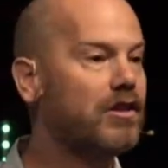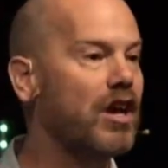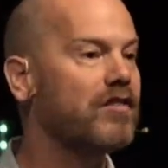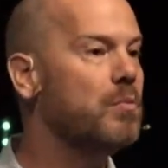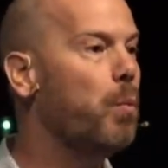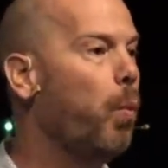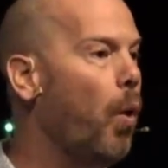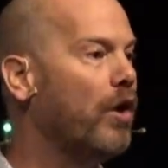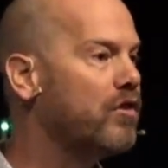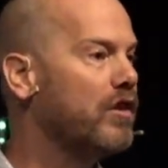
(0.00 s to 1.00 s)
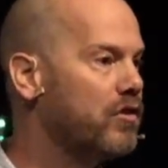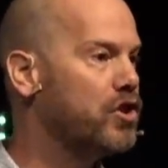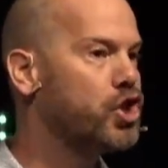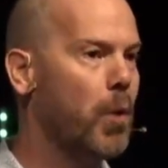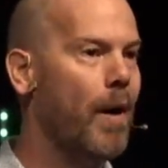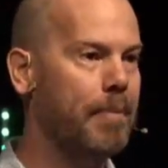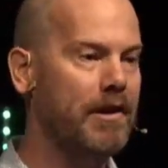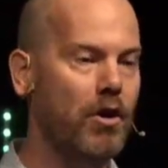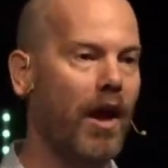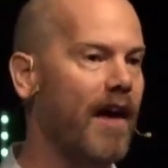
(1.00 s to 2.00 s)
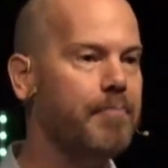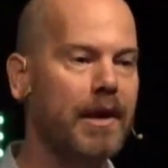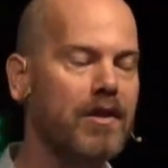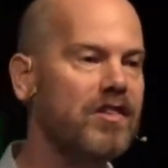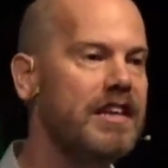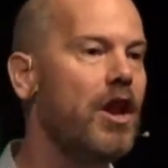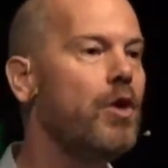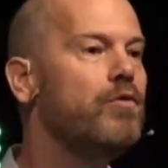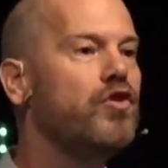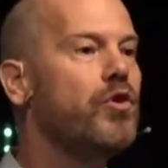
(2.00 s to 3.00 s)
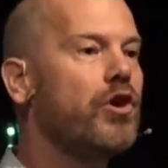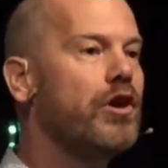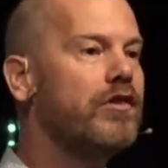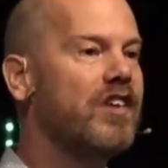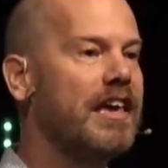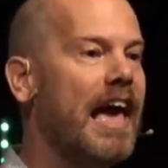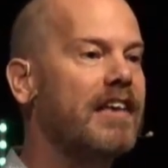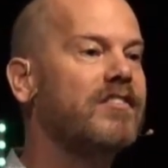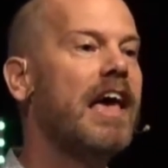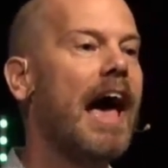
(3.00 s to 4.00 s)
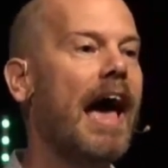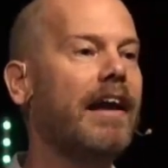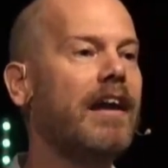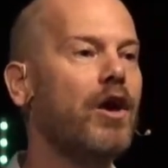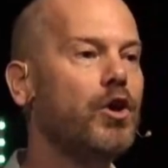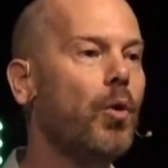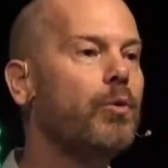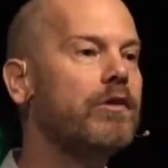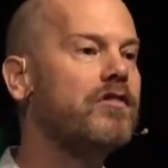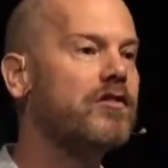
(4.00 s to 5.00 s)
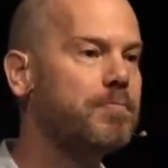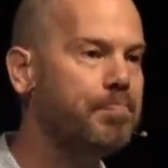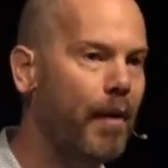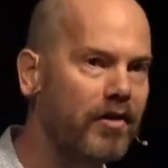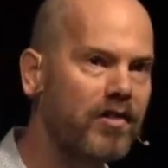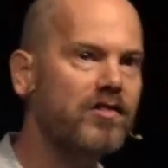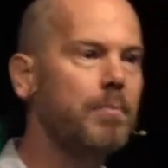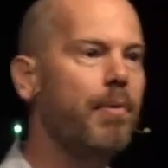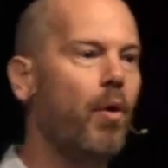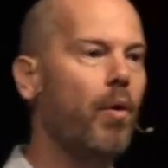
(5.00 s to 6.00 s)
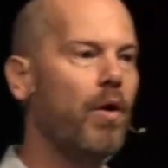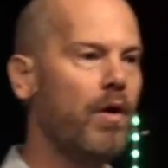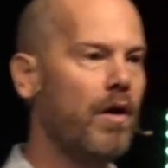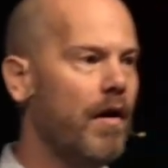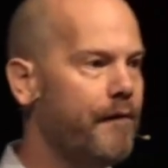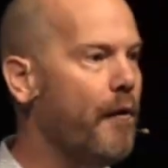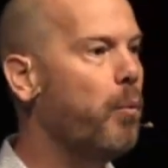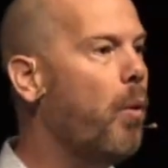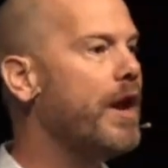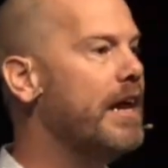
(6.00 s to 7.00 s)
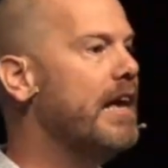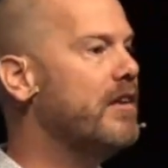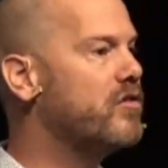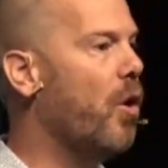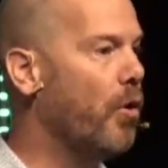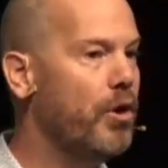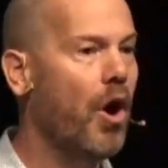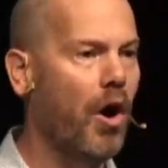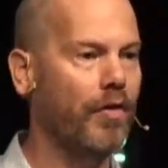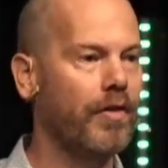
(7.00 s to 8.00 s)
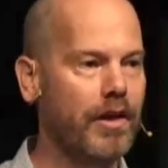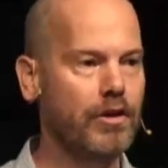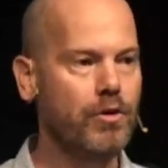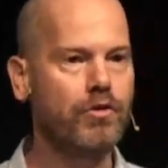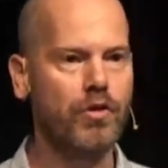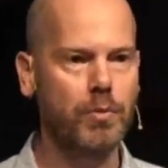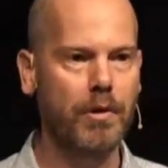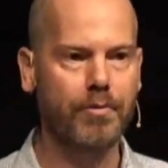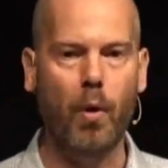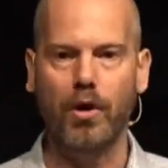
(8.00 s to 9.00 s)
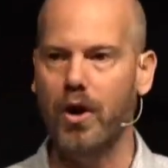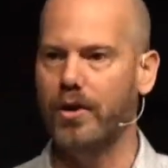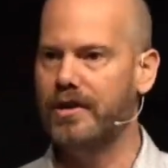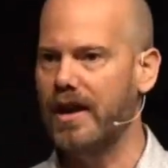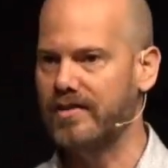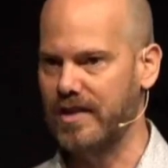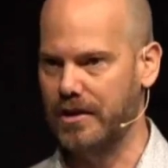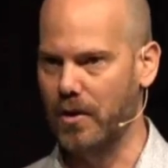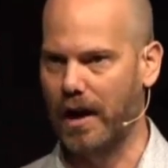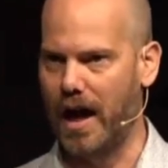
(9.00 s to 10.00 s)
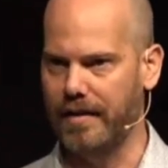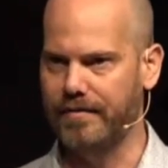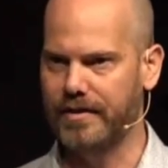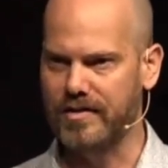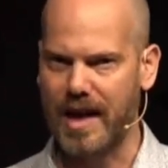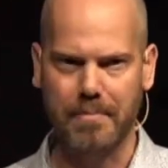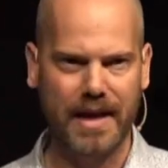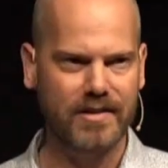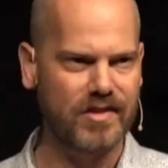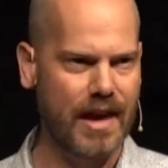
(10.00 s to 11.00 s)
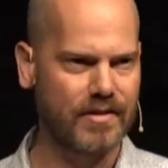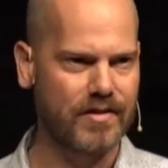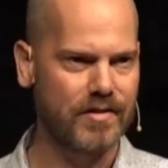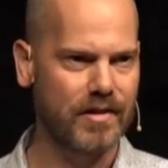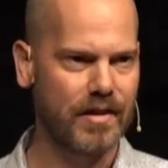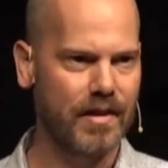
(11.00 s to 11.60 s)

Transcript: doesn't want to show up in your life because he knows you're not going to say yes, and you're responsible for what it is or not that you do with what God does in your life. Does that make sense?